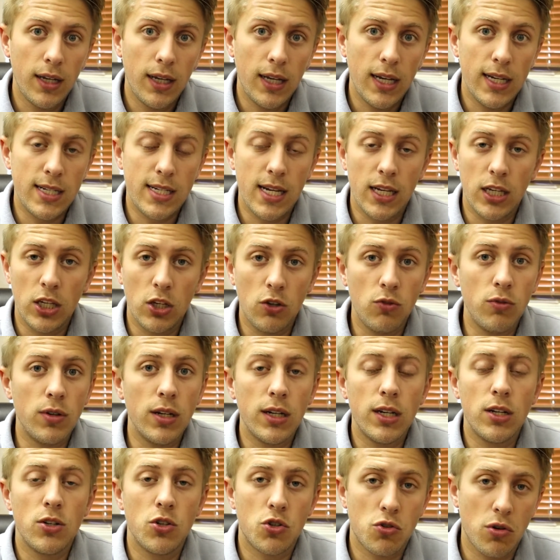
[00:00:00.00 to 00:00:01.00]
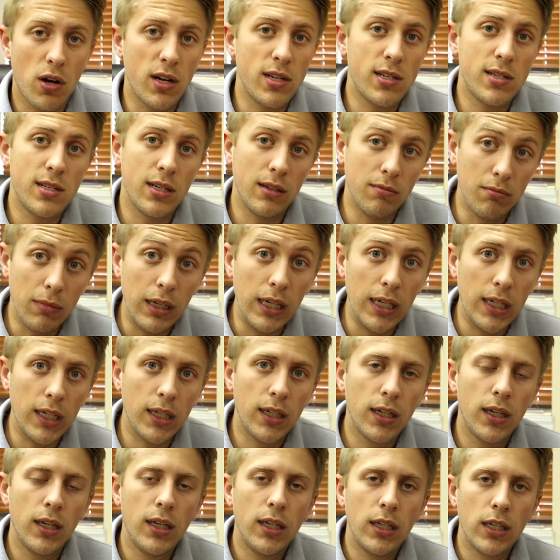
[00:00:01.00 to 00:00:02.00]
is that you didn't trust in me.